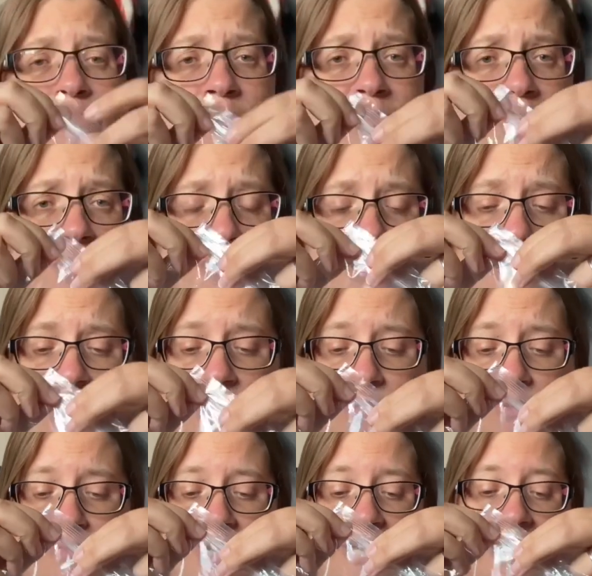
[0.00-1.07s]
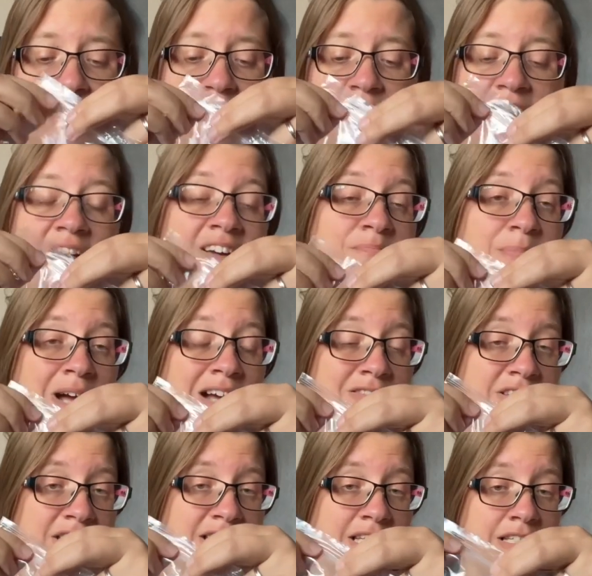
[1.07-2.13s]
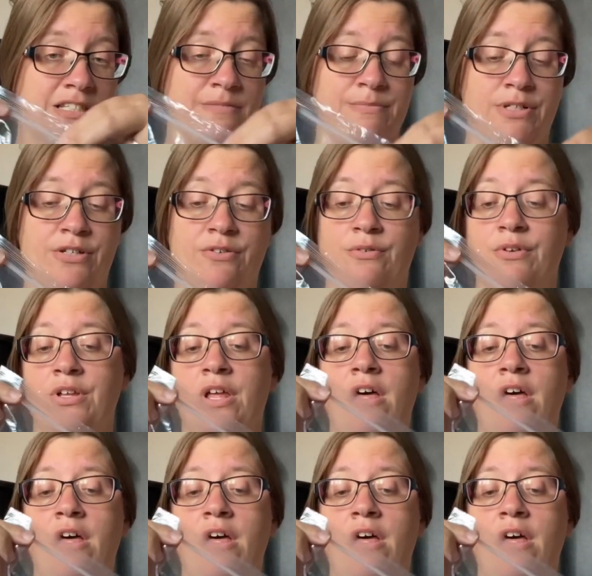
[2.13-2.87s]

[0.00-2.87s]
also in the liquid bags I have paracetamol,